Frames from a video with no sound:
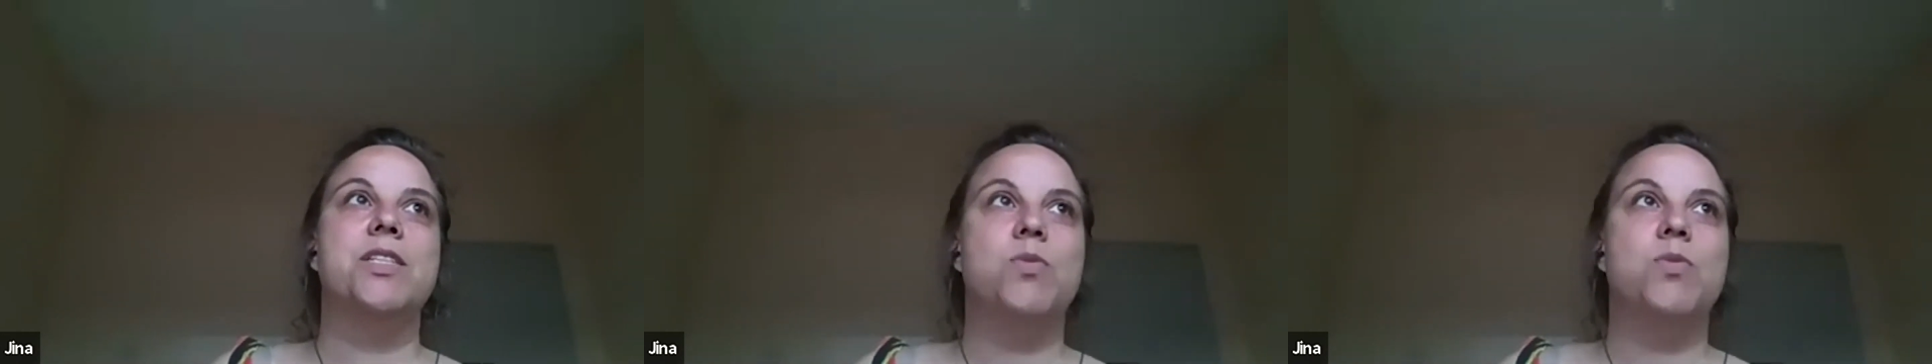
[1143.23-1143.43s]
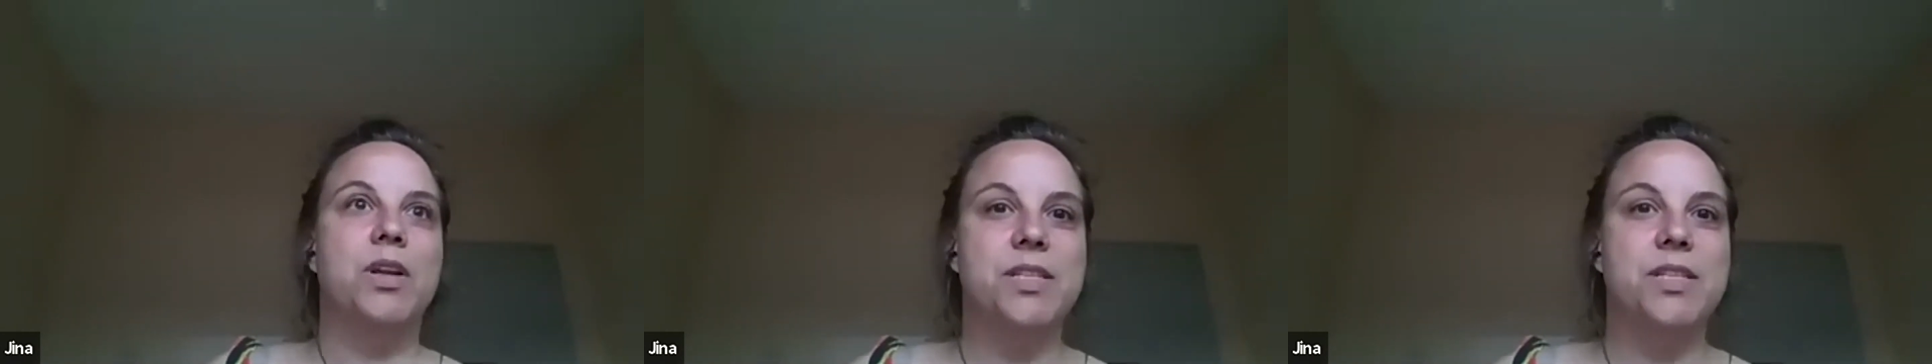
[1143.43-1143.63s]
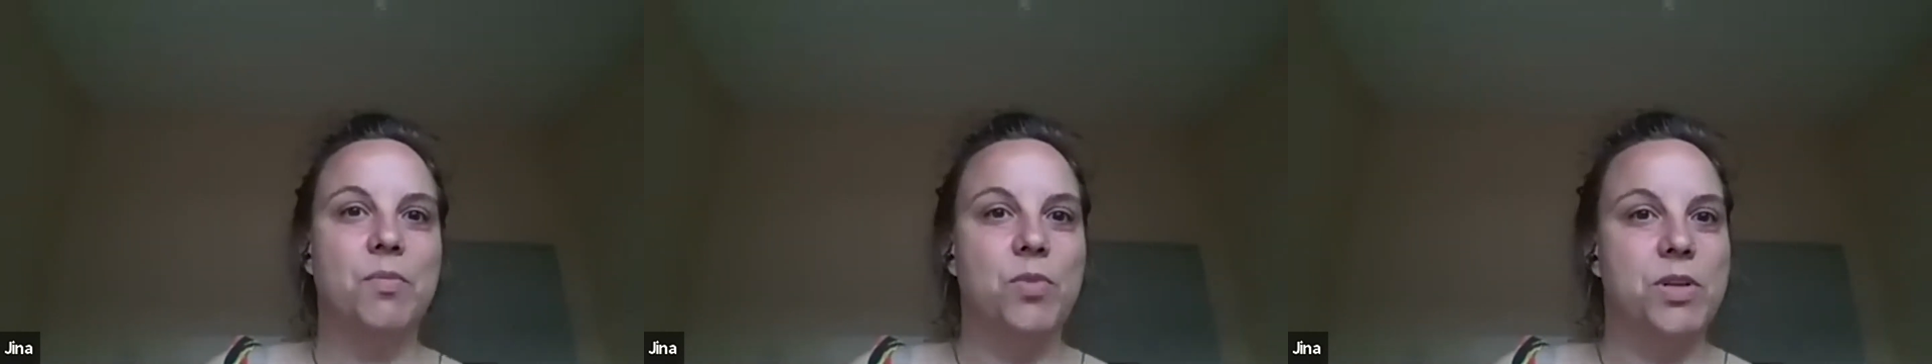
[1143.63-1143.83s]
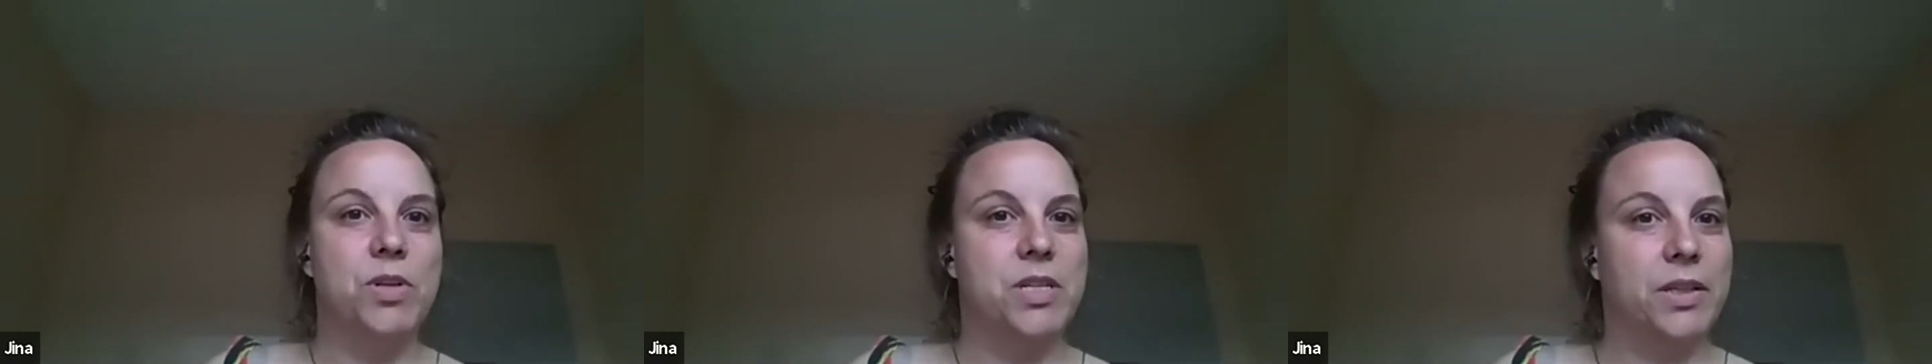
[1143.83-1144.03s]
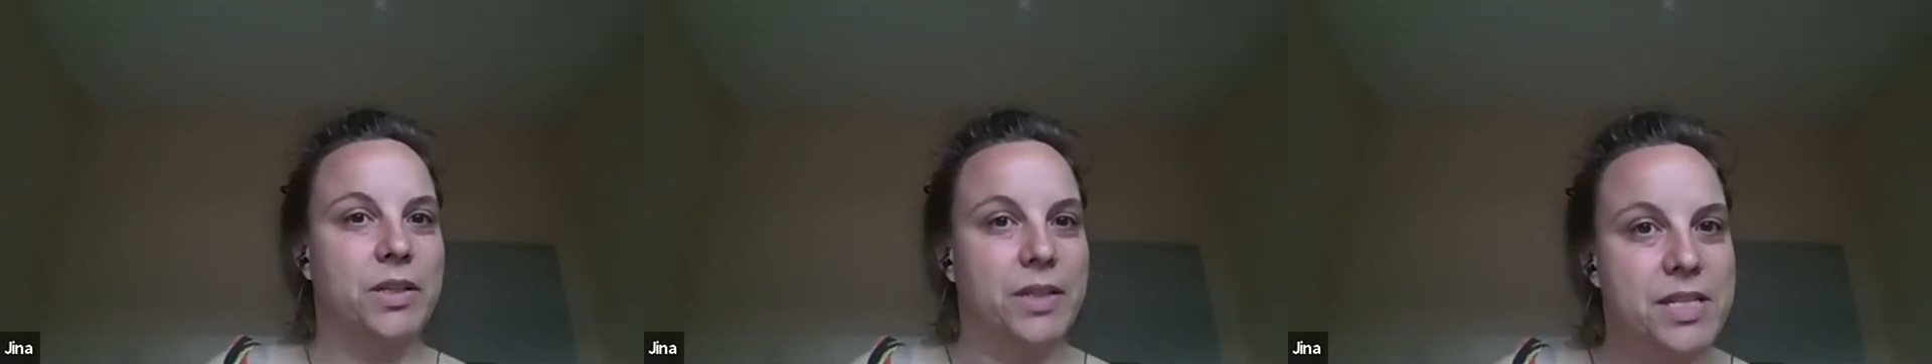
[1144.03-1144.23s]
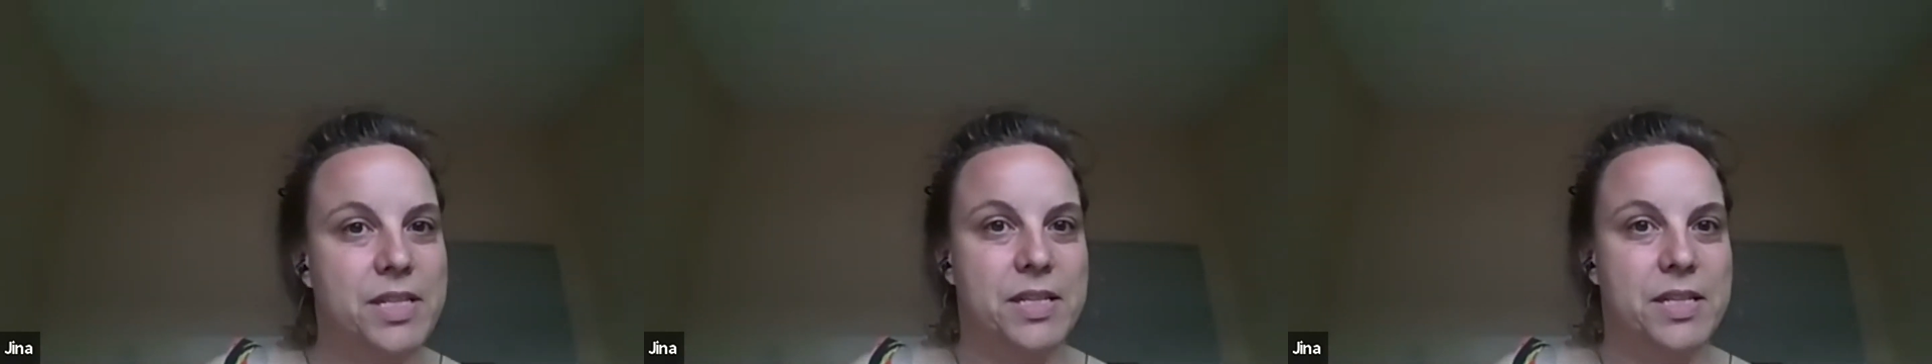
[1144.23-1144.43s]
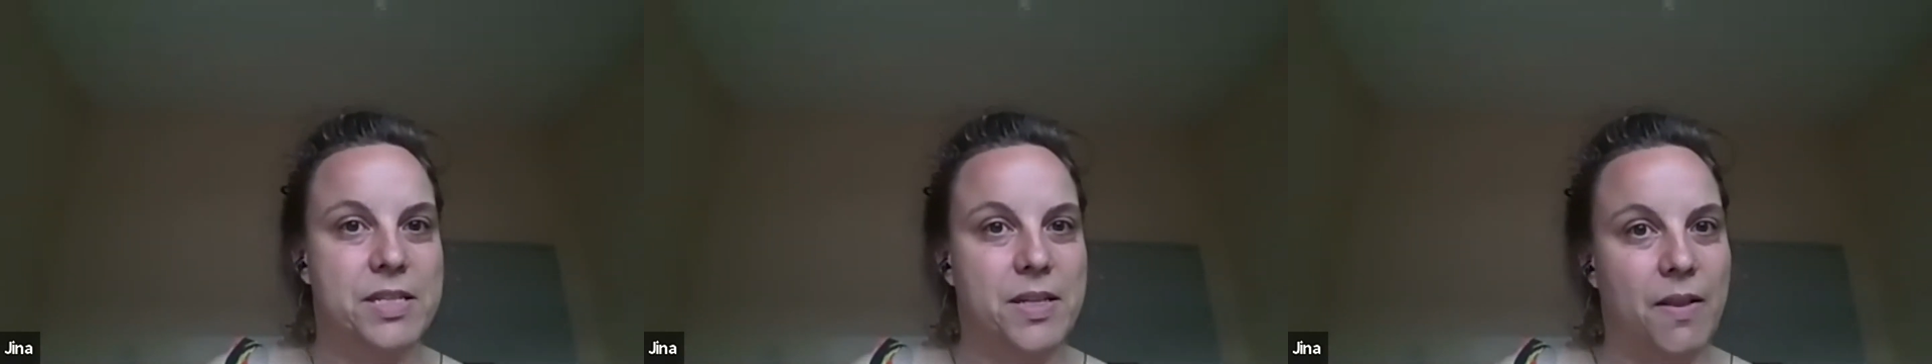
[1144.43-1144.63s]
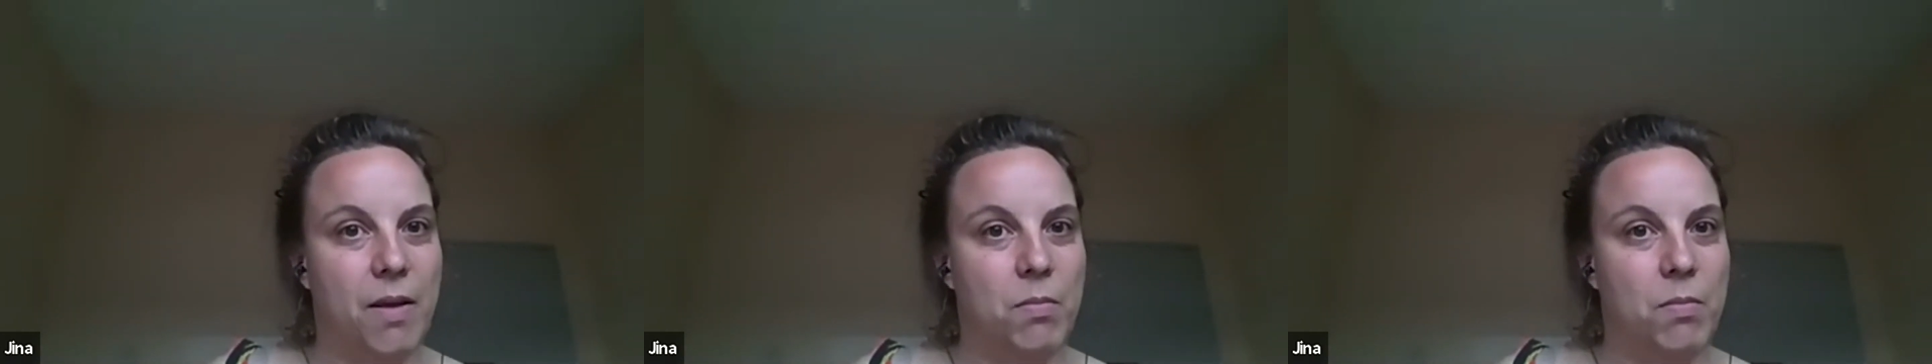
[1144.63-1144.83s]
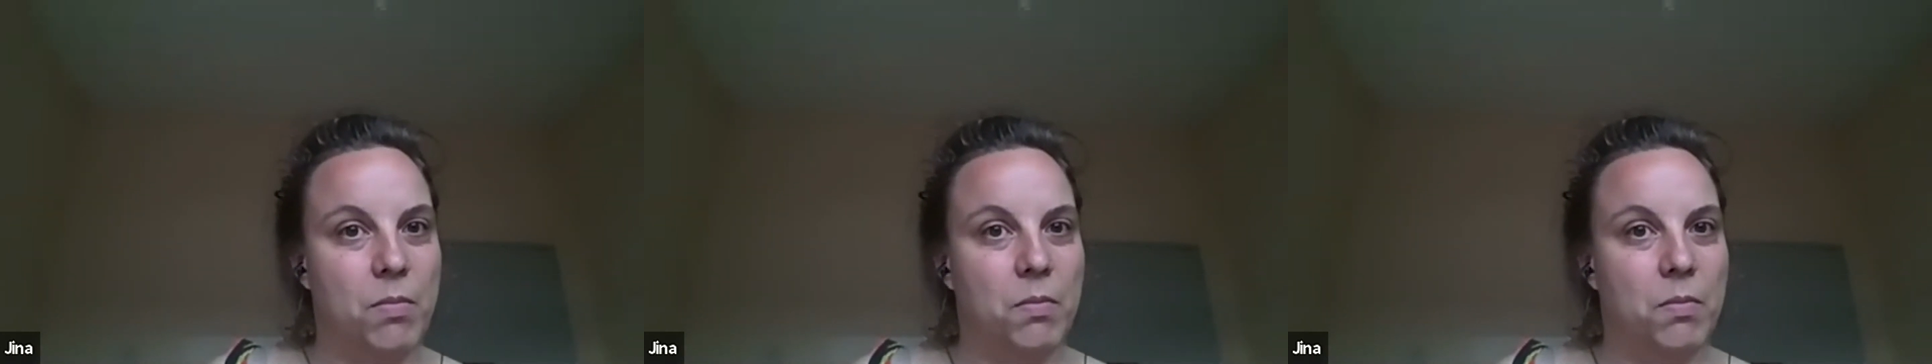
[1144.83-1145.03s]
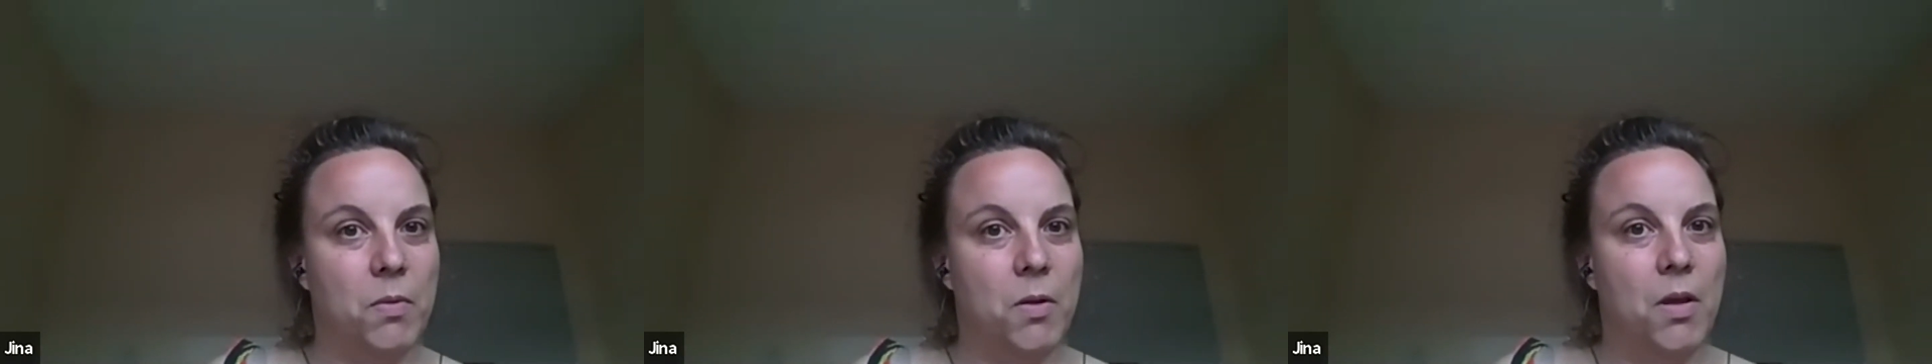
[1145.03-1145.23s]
wanted someone to listen to them.